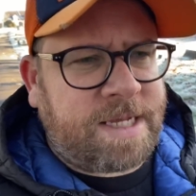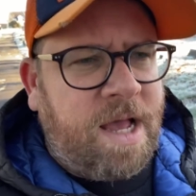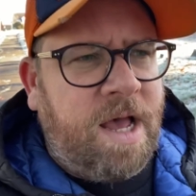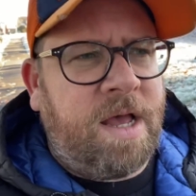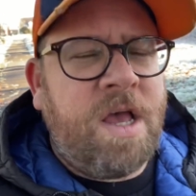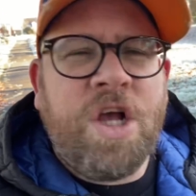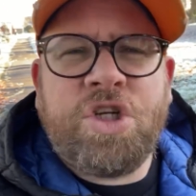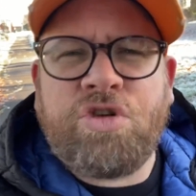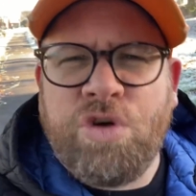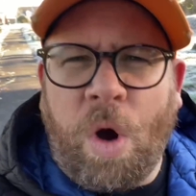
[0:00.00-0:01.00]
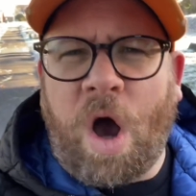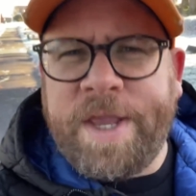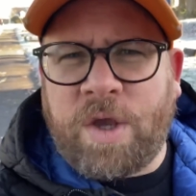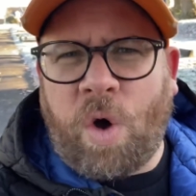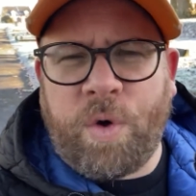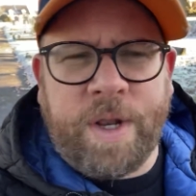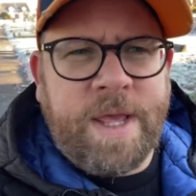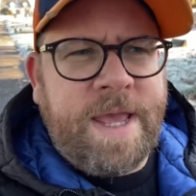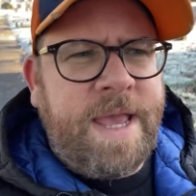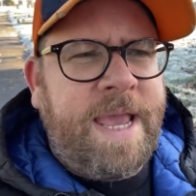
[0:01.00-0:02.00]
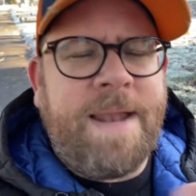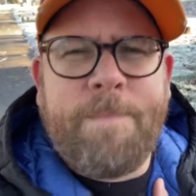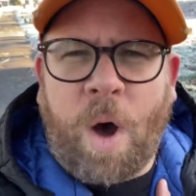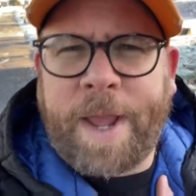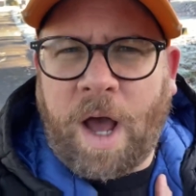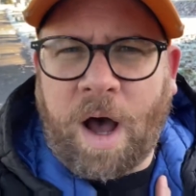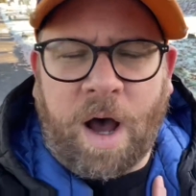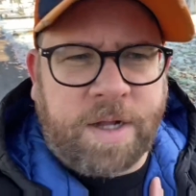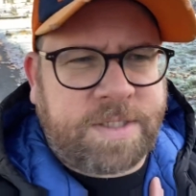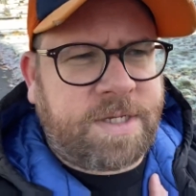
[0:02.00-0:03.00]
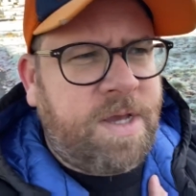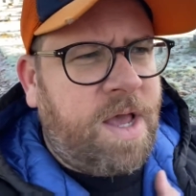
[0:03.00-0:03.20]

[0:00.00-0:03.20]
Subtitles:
a true icon in my heart,